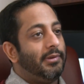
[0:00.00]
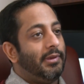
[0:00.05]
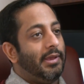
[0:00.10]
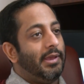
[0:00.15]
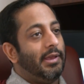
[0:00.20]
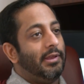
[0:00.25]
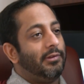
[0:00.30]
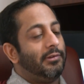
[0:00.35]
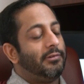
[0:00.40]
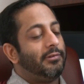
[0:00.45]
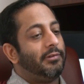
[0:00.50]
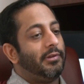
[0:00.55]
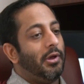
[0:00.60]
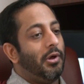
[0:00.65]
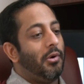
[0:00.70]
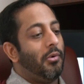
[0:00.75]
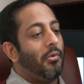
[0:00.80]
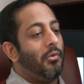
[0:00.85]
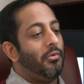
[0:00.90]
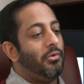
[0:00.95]
and
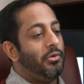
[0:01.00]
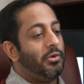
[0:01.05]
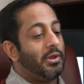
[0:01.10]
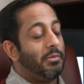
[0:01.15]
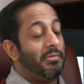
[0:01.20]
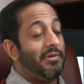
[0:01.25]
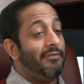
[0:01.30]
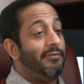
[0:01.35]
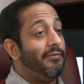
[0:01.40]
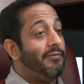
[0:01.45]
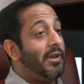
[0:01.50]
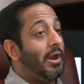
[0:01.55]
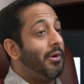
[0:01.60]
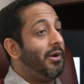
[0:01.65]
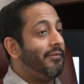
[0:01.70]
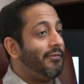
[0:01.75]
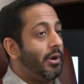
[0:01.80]
so you can be very,